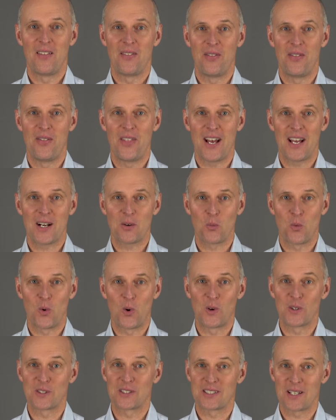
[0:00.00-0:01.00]
That
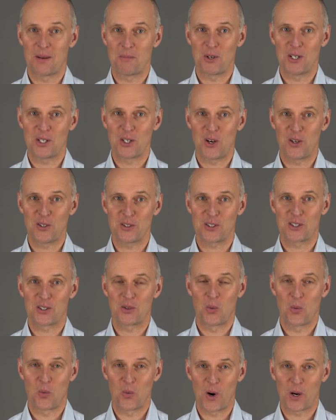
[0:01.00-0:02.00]
was summary
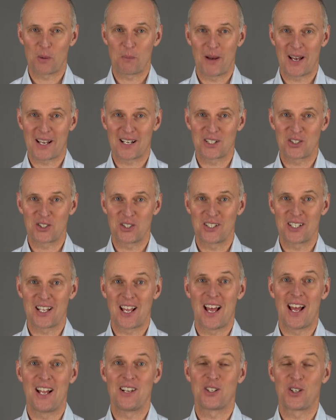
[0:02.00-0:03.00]
tasks, work packages,
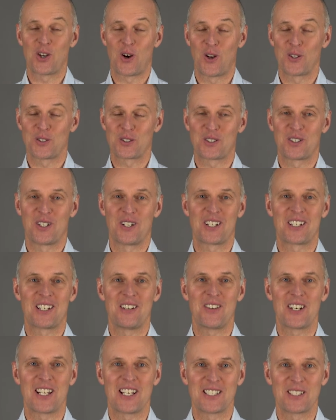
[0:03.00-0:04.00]
and tasks and
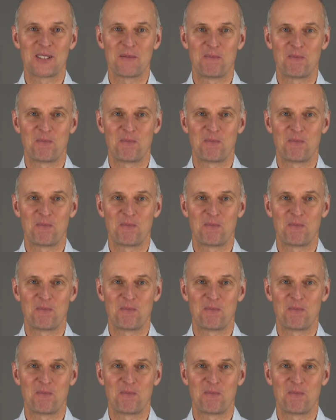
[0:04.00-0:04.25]
activities.